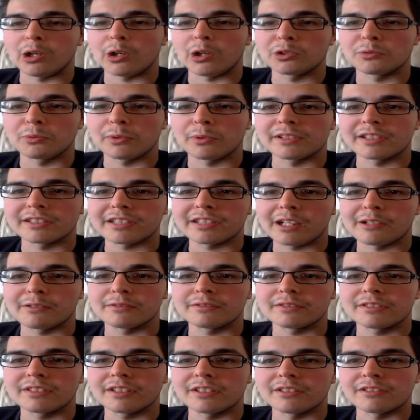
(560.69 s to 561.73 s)
odd ones
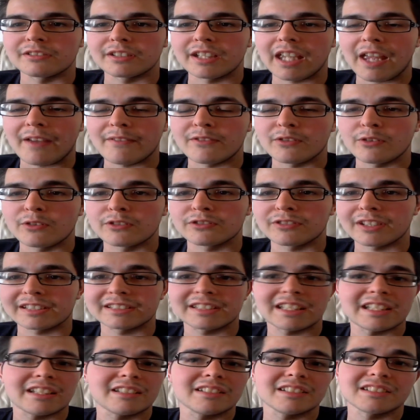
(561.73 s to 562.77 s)
out. Kevin Owens, like I
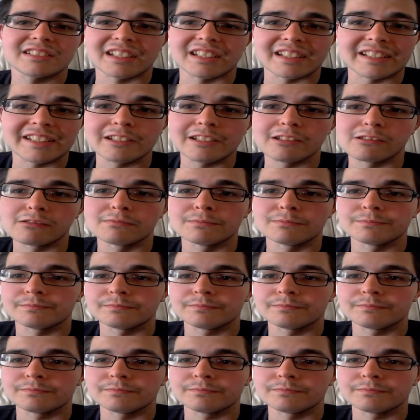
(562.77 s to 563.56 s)
say, 'cause he's a heel.